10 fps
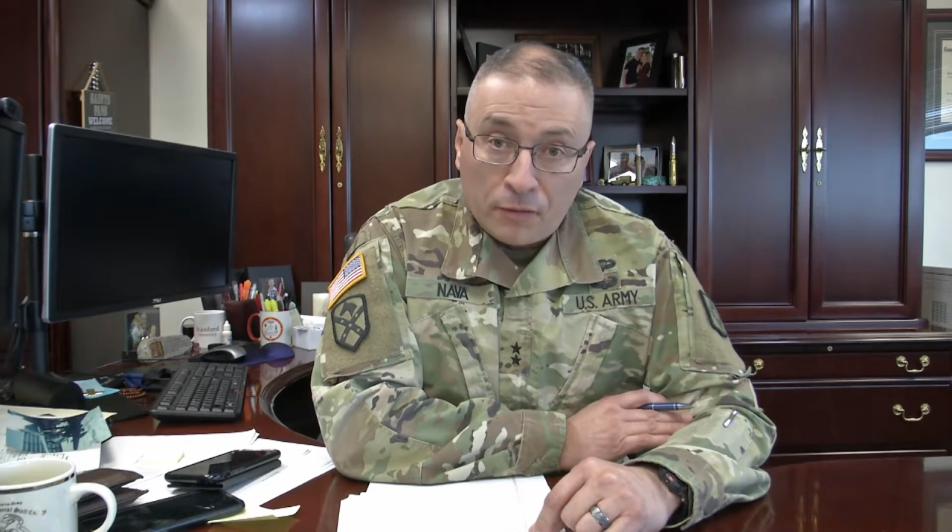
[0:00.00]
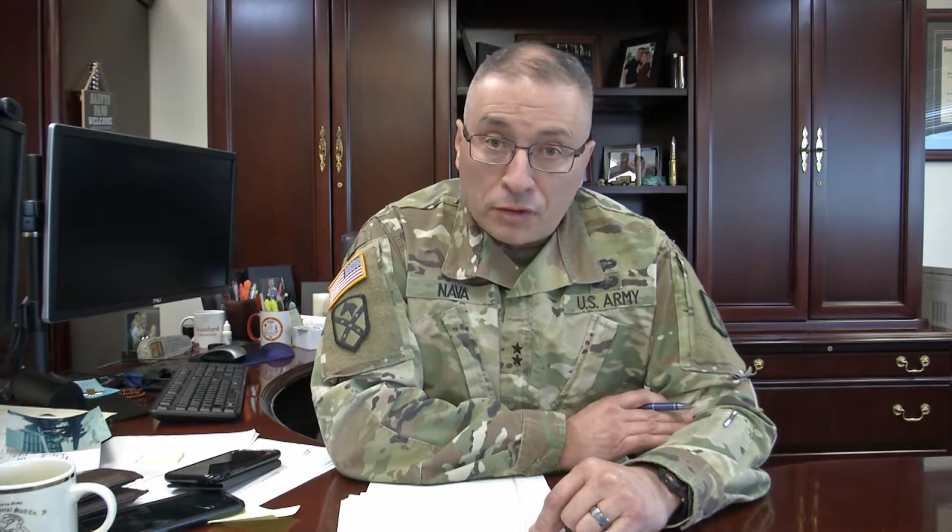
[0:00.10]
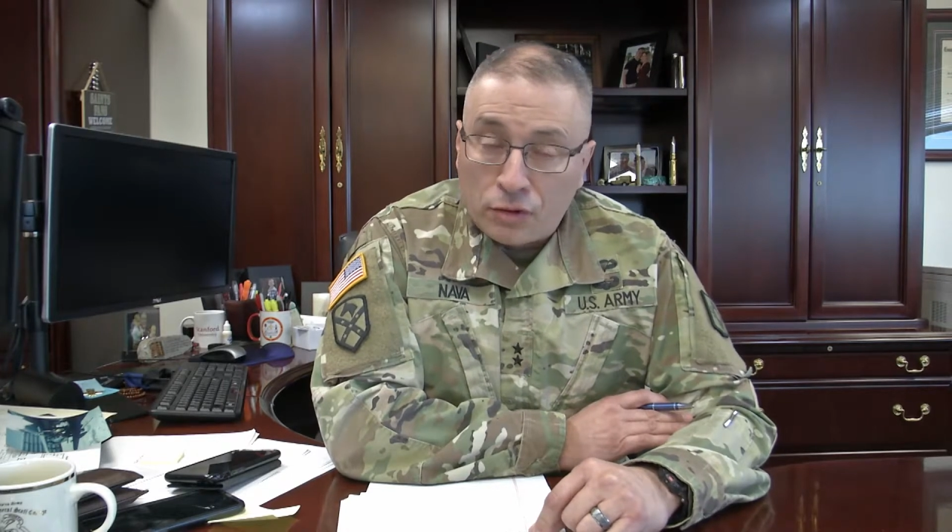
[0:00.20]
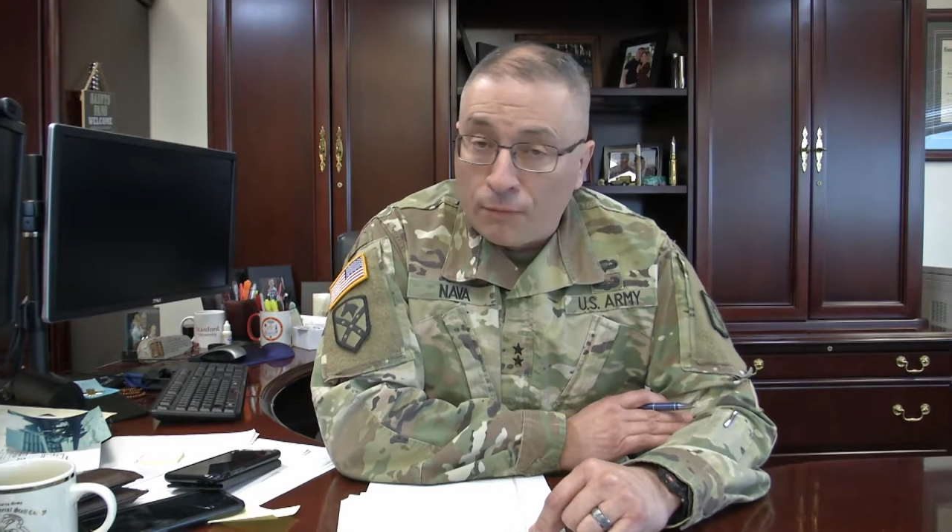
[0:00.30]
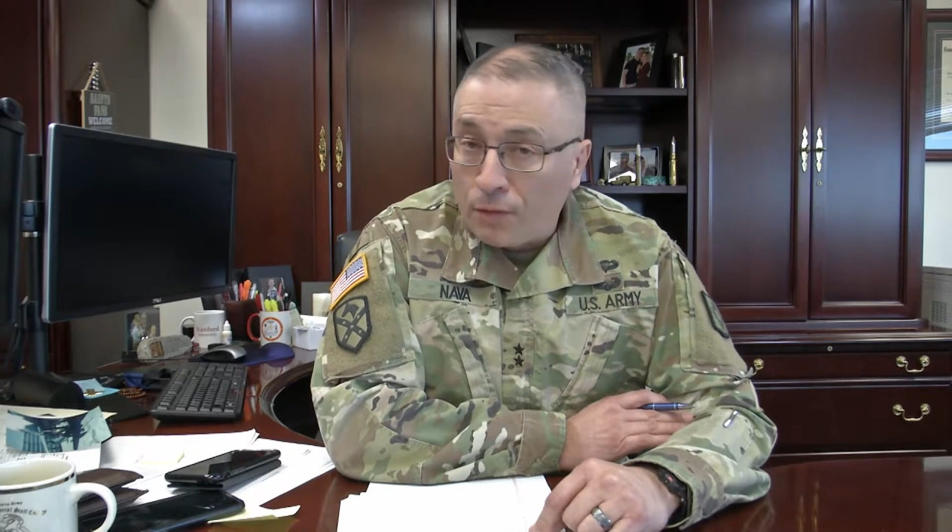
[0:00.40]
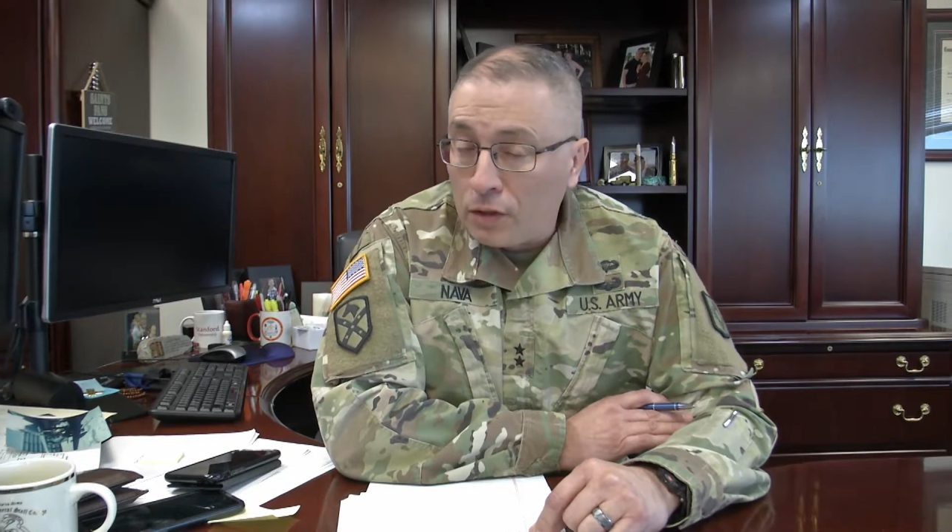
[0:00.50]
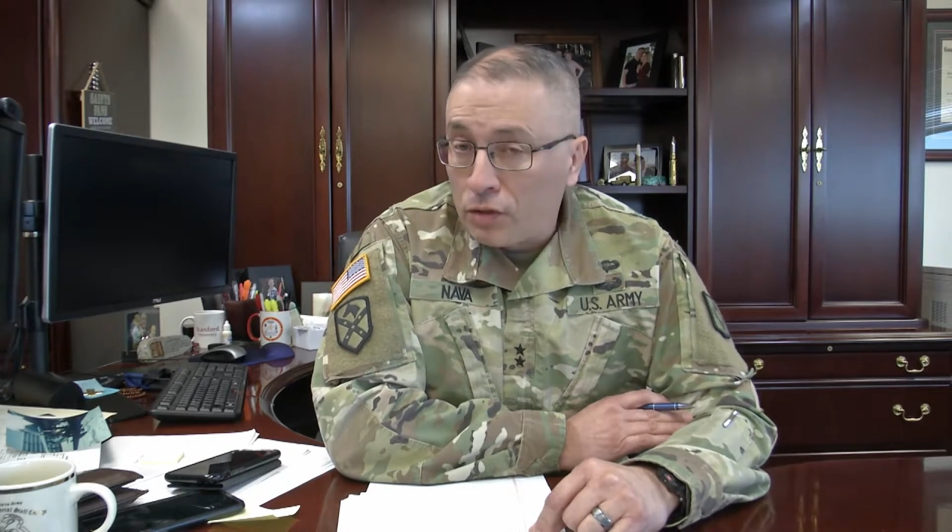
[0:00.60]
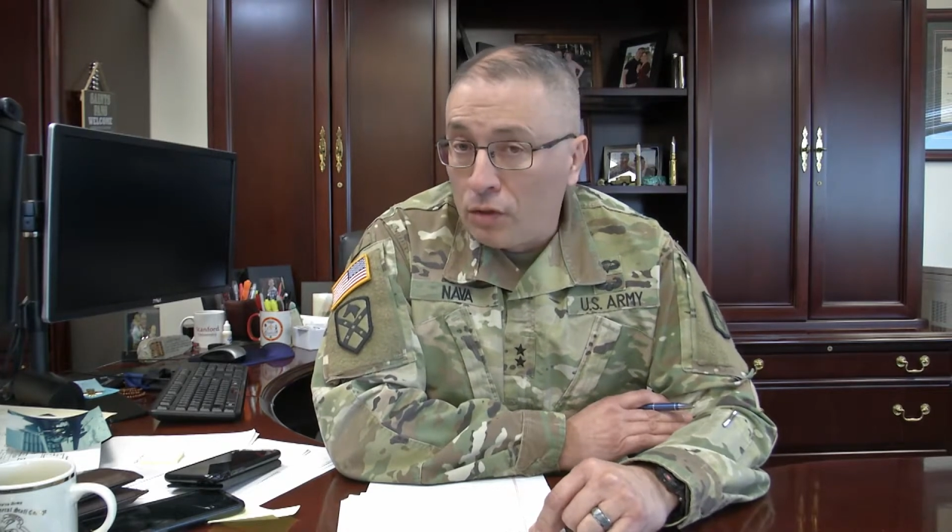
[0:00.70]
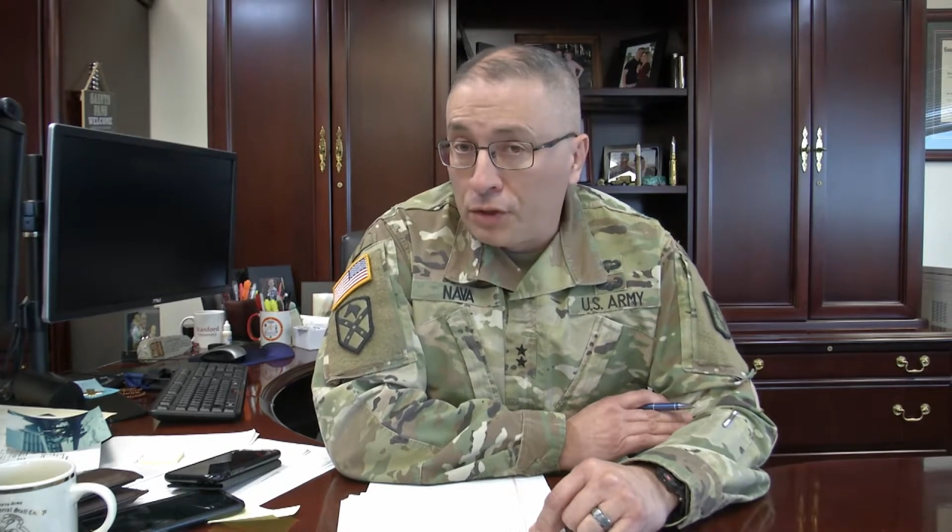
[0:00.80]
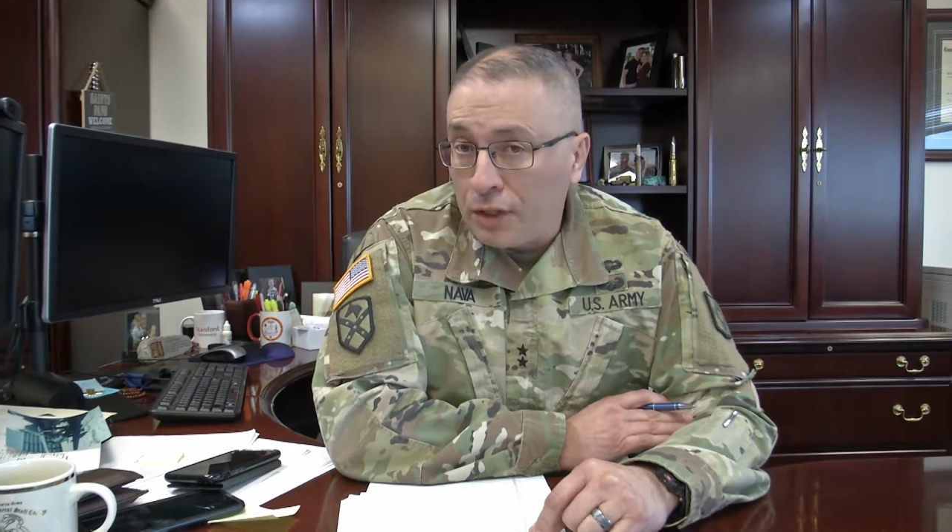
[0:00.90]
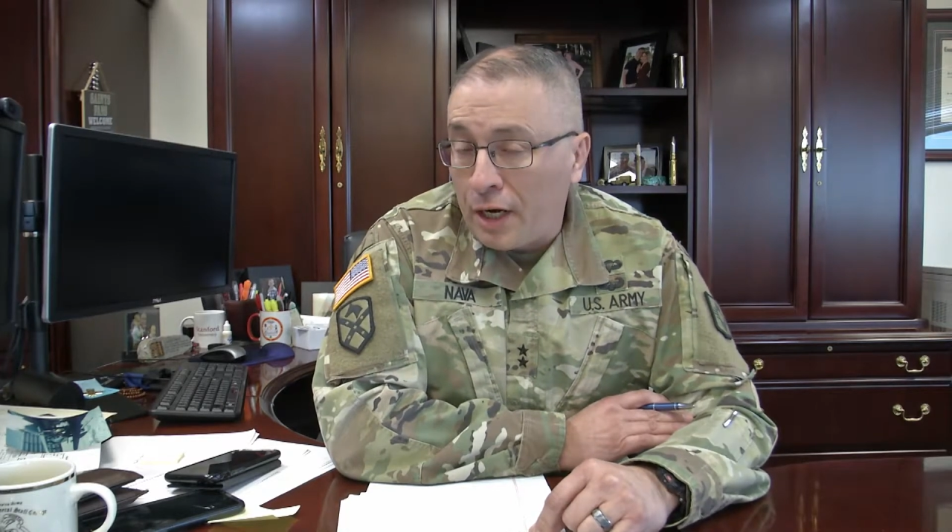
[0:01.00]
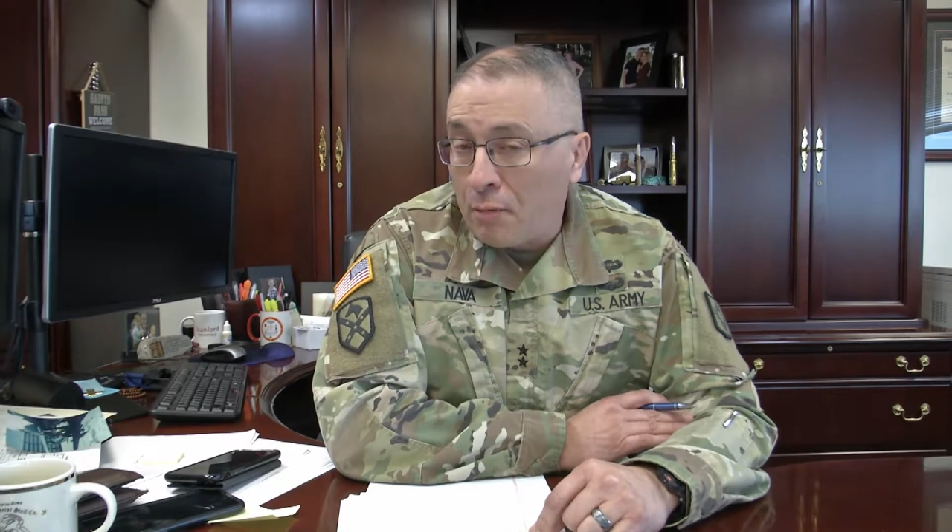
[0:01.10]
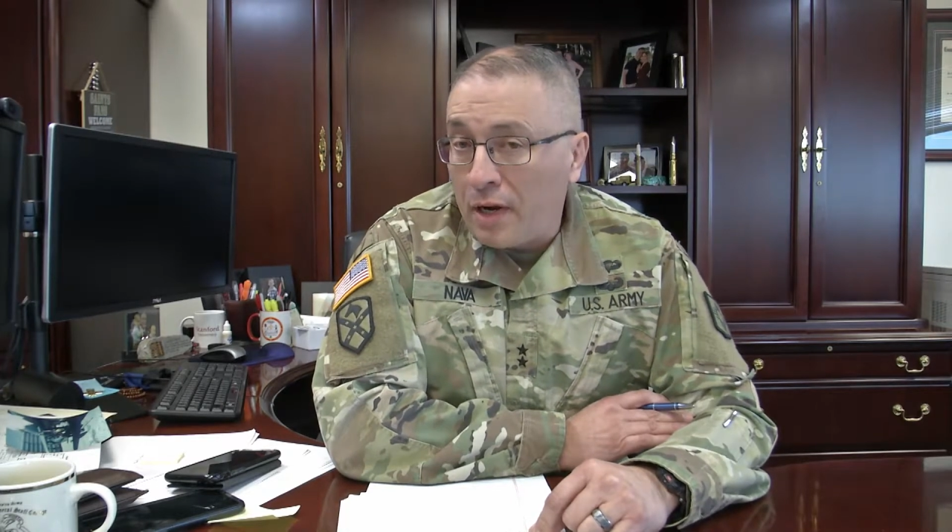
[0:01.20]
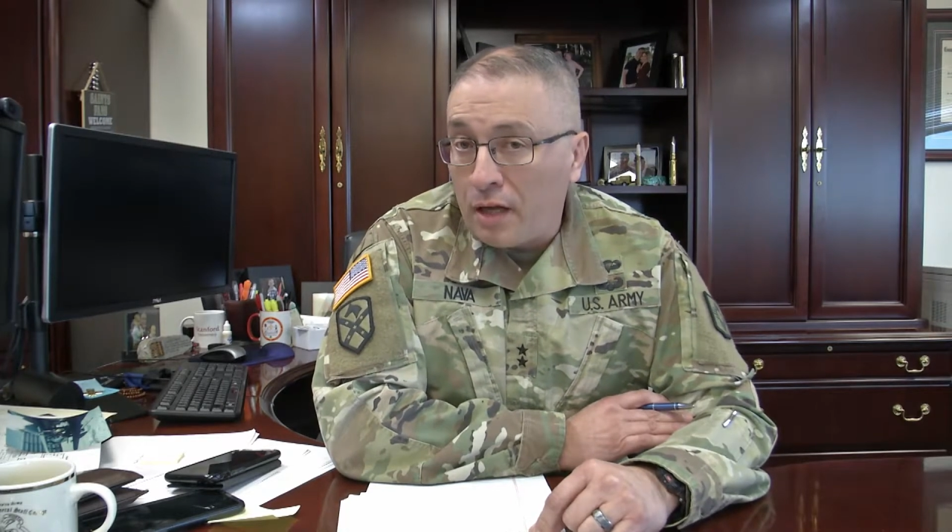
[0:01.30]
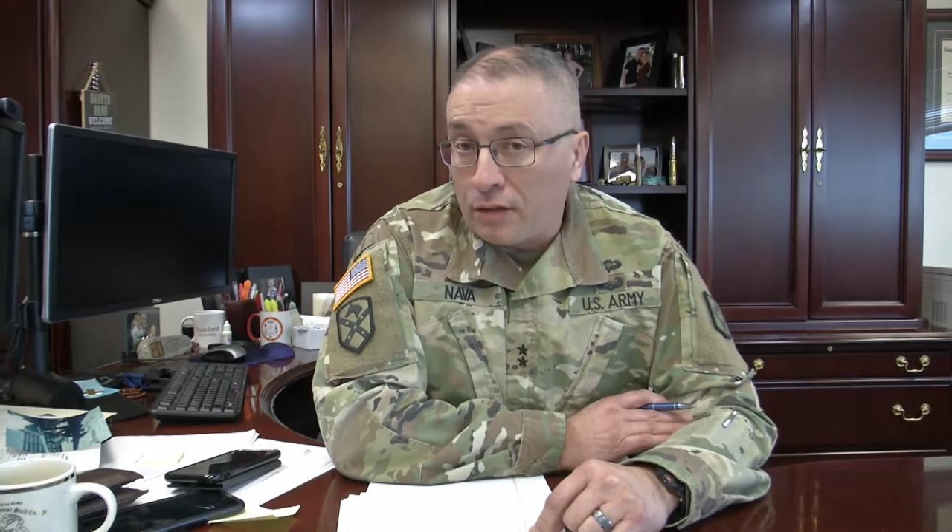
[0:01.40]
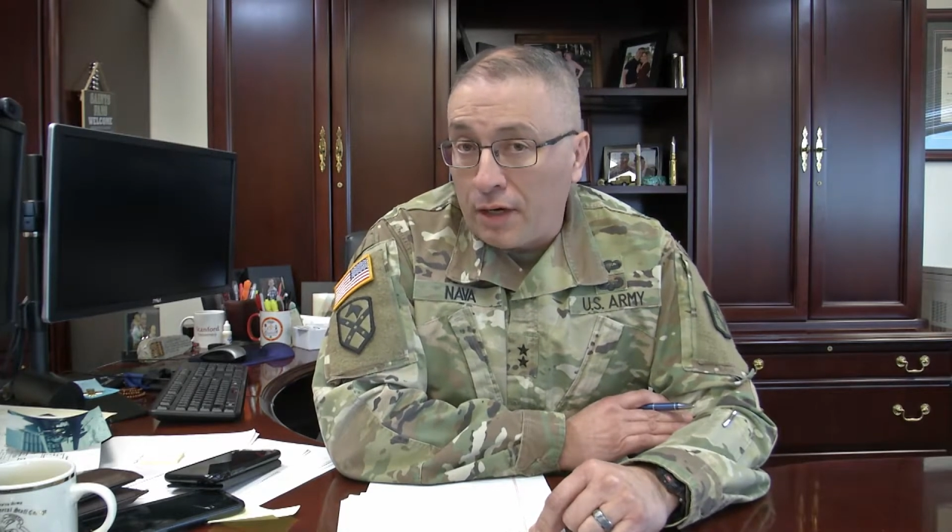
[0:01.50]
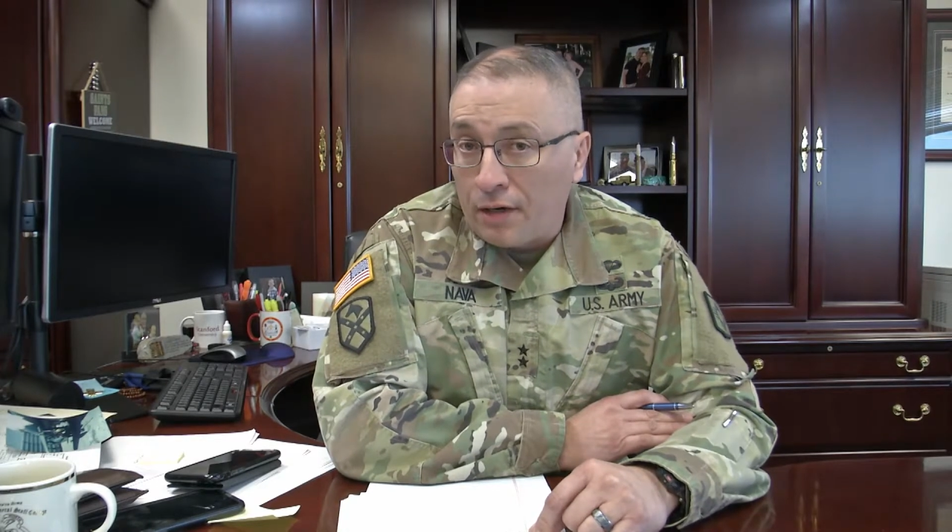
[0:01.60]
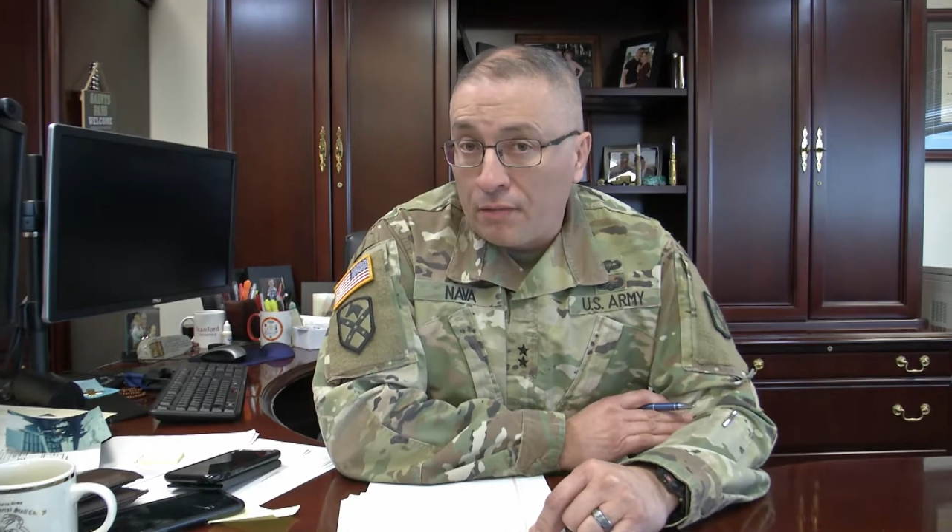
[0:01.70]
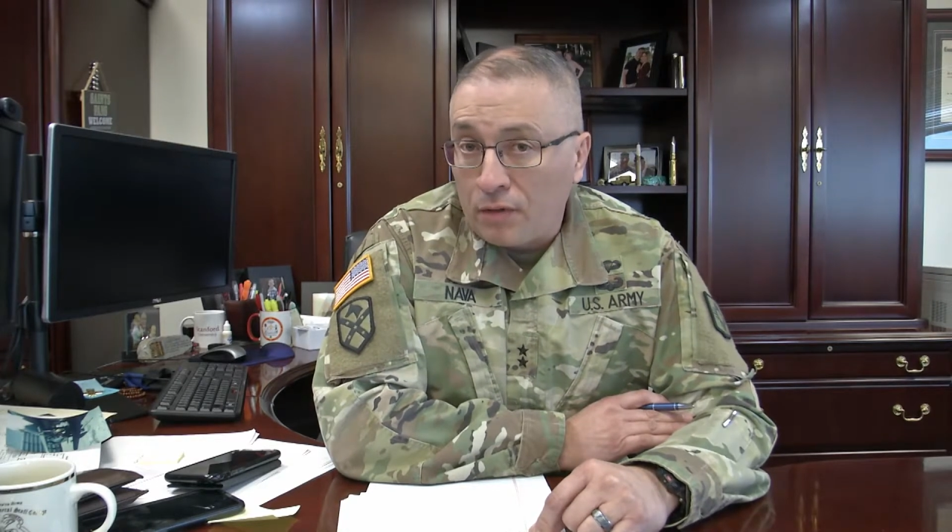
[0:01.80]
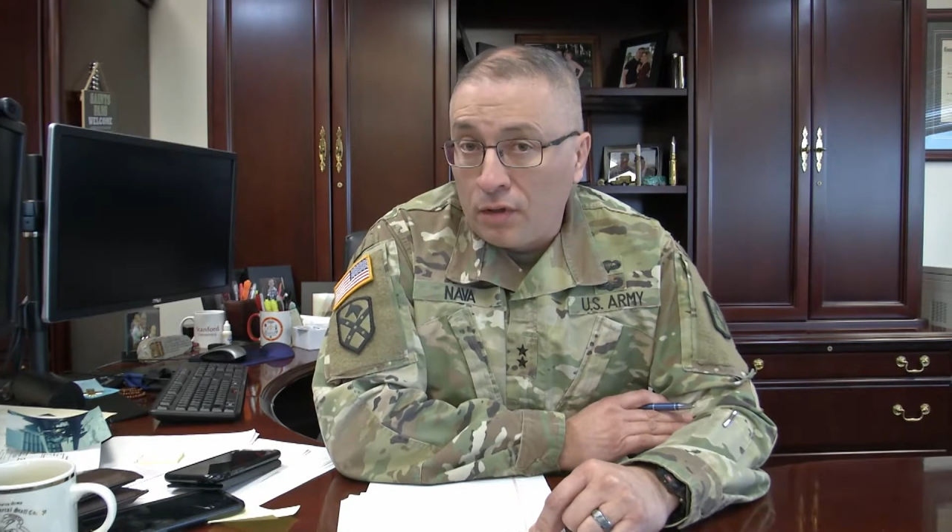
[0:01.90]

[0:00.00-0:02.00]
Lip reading: So for the soldiers and airmen out there,